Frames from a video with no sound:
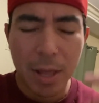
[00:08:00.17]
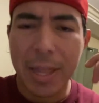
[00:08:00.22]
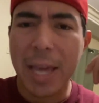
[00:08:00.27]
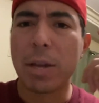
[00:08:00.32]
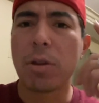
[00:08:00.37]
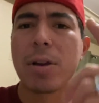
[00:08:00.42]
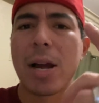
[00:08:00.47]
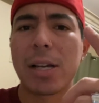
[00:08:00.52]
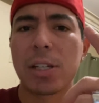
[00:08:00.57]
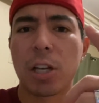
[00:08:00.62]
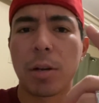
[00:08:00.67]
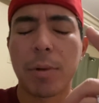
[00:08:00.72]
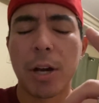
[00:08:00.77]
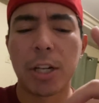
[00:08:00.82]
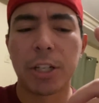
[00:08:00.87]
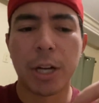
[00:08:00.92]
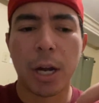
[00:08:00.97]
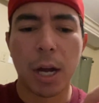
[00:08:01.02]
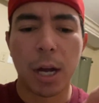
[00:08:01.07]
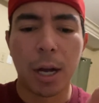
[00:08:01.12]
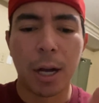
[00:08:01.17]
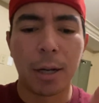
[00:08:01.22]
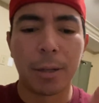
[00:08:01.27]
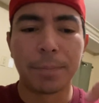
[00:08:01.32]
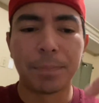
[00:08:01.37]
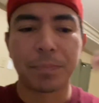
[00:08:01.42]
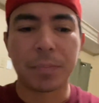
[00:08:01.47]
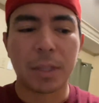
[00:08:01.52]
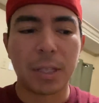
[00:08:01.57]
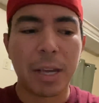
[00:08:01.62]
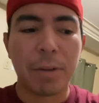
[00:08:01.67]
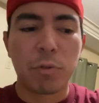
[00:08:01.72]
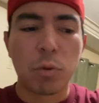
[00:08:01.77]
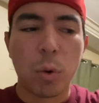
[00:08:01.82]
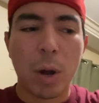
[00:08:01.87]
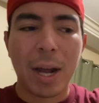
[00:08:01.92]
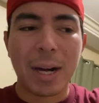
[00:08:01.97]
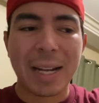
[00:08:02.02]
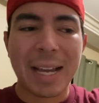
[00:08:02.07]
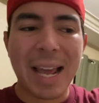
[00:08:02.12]
thank you guys so much. If you
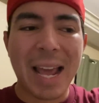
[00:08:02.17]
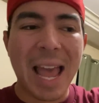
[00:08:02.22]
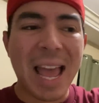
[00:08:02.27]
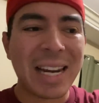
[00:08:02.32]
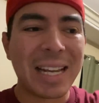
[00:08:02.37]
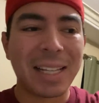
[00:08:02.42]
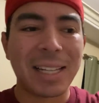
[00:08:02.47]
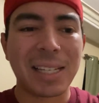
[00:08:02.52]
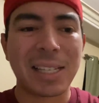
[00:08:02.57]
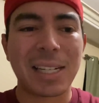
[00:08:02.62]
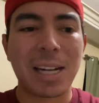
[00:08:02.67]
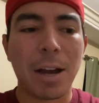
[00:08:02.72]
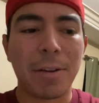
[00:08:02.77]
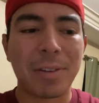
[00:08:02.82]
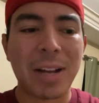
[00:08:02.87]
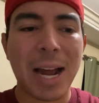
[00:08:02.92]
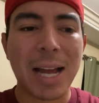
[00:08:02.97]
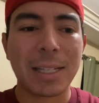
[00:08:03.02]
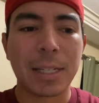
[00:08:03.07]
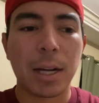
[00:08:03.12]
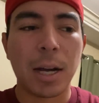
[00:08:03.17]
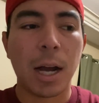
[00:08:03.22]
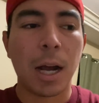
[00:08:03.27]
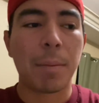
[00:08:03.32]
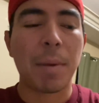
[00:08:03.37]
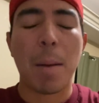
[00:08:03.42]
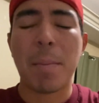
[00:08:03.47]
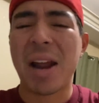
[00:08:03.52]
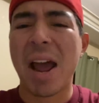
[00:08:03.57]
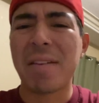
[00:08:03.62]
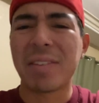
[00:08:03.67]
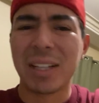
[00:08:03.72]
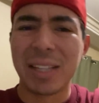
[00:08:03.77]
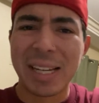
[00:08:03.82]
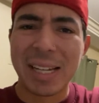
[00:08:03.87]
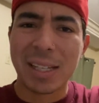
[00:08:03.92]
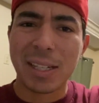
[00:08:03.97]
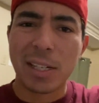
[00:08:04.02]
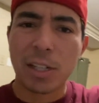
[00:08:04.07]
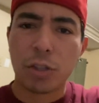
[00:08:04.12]
want to get any of this stuff, guys, I'm gonna have the
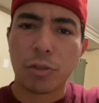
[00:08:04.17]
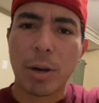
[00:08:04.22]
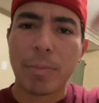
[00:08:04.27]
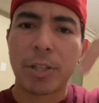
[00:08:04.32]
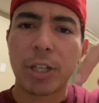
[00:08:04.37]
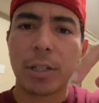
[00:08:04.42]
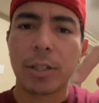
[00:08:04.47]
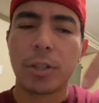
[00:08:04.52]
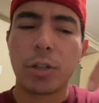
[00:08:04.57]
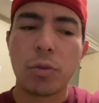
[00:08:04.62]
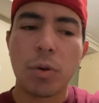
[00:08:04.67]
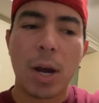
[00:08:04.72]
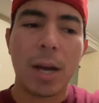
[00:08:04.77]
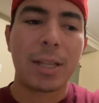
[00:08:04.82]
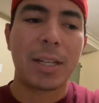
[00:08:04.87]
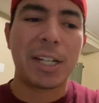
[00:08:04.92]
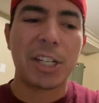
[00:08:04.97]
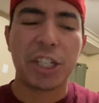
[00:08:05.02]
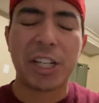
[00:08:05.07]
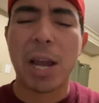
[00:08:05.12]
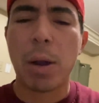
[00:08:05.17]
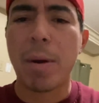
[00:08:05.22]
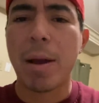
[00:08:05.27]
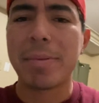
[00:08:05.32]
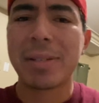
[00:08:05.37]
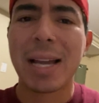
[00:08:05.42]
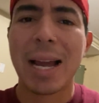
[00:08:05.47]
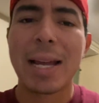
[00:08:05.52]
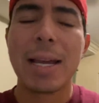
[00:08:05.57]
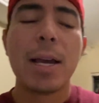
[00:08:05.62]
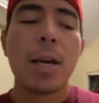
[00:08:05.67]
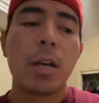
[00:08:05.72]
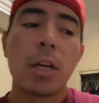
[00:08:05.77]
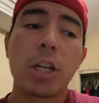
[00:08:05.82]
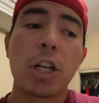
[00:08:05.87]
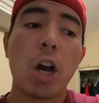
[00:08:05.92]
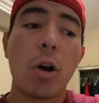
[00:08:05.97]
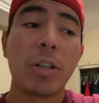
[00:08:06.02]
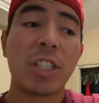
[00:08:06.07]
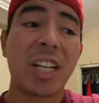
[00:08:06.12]
link in the description to the DGK website.
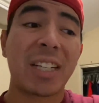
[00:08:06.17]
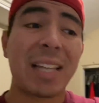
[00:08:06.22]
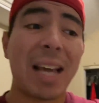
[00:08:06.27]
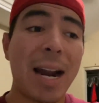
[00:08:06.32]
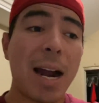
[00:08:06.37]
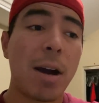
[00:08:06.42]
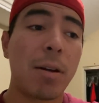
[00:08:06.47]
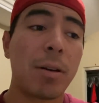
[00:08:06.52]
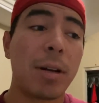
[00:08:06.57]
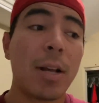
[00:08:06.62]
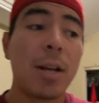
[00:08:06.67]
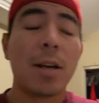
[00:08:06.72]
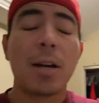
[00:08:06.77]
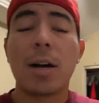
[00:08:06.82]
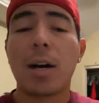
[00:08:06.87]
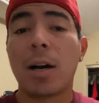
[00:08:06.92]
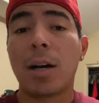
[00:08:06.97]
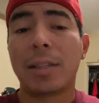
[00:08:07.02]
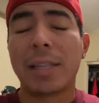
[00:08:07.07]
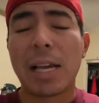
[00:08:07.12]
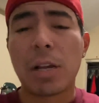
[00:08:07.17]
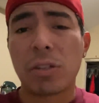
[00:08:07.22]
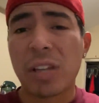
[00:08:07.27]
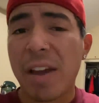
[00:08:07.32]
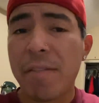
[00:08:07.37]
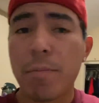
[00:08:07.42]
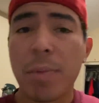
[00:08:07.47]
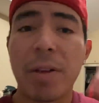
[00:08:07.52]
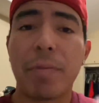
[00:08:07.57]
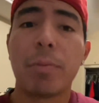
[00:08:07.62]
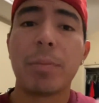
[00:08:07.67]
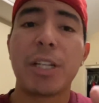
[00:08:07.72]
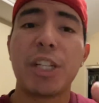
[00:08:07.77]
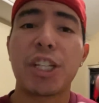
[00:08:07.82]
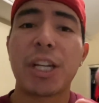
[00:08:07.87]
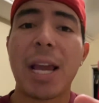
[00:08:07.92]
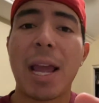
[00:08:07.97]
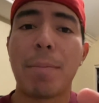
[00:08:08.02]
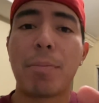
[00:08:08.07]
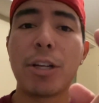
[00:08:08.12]
Go and check that out. Thank you to everybody from
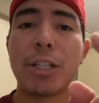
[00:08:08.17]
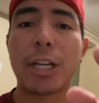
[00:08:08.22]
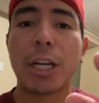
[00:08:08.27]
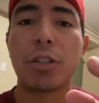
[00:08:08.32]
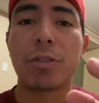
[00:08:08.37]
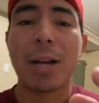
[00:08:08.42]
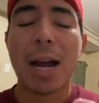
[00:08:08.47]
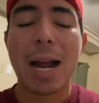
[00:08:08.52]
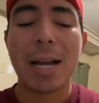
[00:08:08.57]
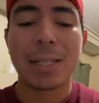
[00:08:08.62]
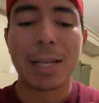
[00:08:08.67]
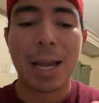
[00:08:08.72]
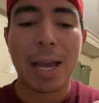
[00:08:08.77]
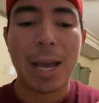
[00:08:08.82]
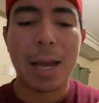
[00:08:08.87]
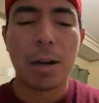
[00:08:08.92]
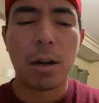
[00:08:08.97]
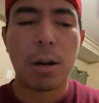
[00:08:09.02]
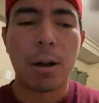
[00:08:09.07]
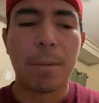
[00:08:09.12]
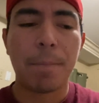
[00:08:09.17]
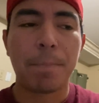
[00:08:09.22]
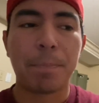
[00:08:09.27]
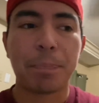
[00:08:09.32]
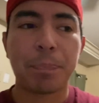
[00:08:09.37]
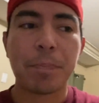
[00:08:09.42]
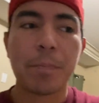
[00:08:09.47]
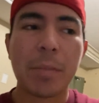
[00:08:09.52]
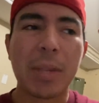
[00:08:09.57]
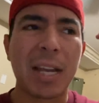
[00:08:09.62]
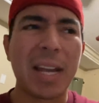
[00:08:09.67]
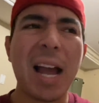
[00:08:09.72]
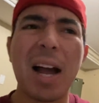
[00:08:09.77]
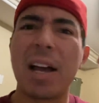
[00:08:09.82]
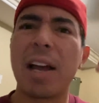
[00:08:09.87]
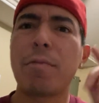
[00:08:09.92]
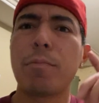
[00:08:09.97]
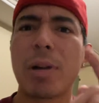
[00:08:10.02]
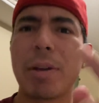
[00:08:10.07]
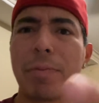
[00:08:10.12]
DGK. Appreciate you guys. And yeah,
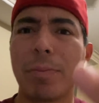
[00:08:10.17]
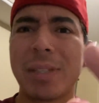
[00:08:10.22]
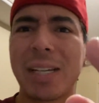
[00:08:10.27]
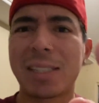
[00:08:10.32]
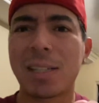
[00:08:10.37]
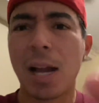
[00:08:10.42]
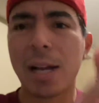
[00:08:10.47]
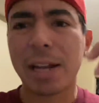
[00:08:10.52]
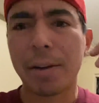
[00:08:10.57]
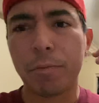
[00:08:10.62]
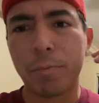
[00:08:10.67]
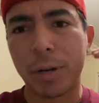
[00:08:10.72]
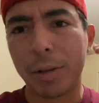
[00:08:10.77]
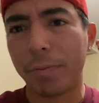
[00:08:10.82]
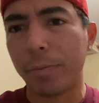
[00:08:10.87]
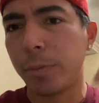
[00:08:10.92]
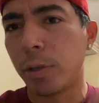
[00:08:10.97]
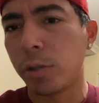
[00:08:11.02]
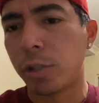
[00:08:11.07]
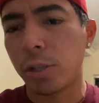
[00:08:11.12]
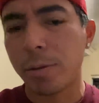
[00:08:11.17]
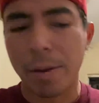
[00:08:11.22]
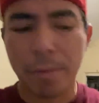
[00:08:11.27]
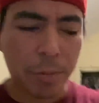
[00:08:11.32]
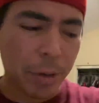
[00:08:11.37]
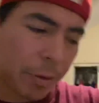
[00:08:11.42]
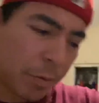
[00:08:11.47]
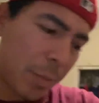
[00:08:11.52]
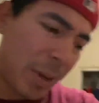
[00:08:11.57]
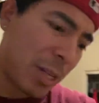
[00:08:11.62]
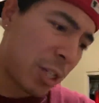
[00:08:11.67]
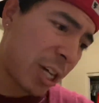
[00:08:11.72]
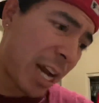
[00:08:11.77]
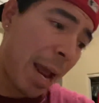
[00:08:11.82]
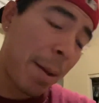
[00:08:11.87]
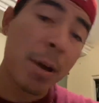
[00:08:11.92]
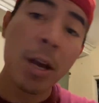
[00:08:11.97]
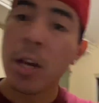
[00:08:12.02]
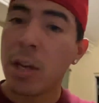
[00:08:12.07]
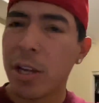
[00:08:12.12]
everybody from TikTok, everybody from YouTube, everybody from
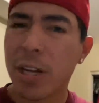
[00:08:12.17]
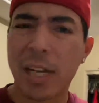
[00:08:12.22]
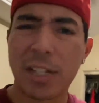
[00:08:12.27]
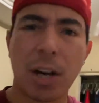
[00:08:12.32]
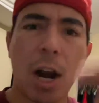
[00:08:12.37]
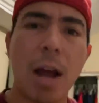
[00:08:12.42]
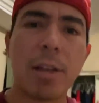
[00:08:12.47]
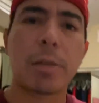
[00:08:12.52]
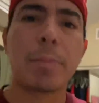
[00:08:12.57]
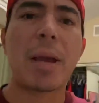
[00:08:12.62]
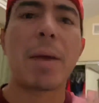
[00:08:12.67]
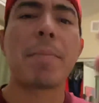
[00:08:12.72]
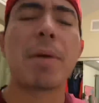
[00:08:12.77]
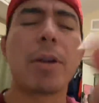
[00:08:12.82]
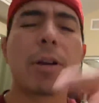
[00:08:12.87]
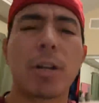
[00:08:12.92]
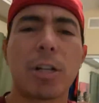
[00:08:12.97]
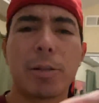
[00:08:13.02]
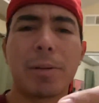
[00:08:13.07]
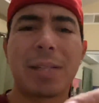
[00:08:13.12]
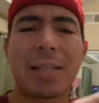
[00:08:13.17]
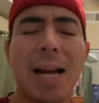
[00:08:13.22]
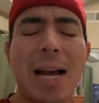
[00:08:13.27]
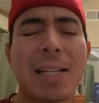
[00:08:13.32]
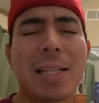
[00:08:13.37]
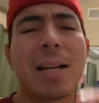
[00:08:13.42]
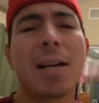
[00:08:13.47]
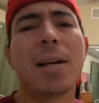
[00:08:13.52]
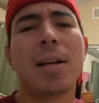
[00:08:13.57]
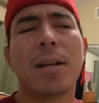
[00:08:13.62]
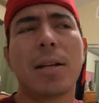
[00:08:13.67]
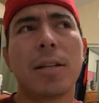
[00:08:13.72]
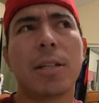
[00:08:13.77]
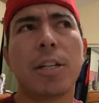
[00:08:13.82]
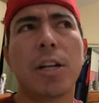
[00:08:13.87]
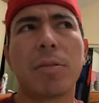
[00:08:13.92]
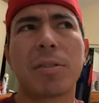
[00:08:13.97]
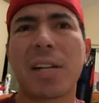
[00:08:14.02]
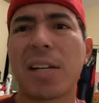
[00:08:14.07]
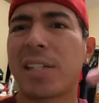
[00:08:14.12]
Instagram. You guys are awesome, man. Merry Christmas, guys. You
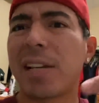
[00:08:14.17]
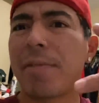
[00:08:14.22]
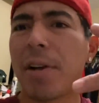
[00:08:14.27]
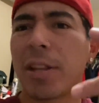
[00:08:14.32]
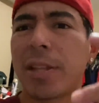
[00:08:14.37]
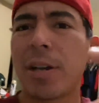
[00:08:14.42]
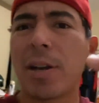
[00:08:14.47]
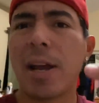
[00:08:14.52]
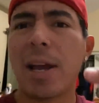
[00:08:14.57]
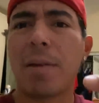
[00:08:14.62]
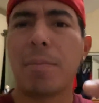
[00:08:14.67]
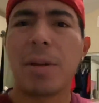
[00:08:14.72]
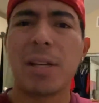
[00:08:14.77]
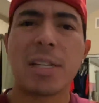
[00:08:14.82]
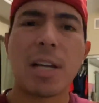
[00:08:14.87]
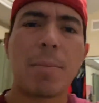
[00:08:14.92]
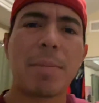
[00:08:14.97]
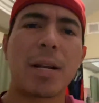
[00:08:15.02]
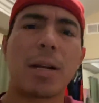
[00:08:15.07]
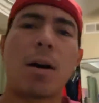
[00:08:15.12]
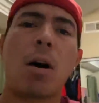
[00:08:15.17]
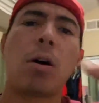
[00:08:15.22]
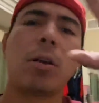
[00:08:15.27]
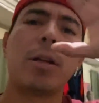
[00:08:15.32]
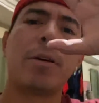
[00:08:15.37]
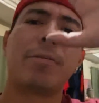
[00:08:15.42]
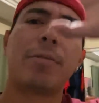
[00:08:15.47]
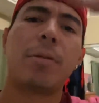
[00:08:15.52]
know, stay safe out there and peace out, man. All love.